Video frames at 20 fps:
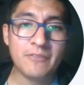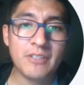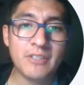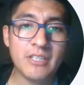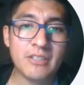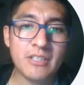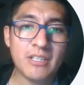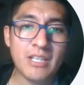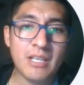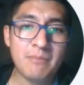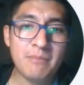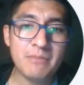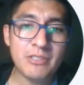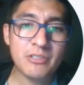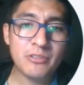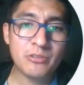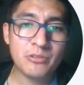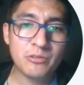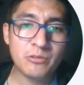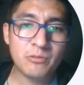Then the
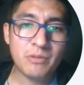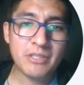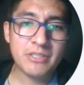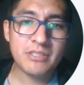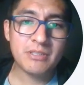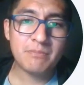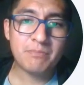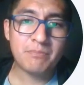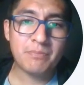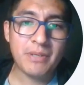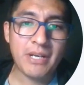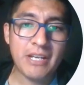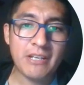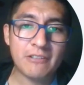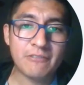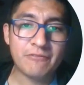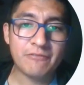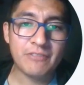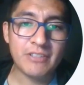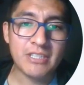number two was the
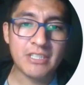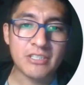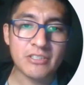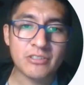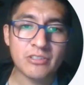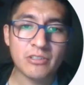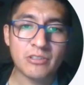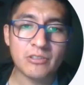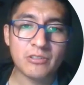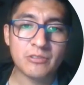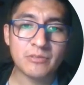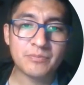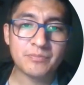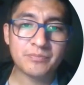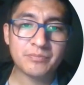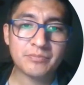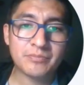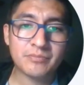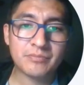prior finish. So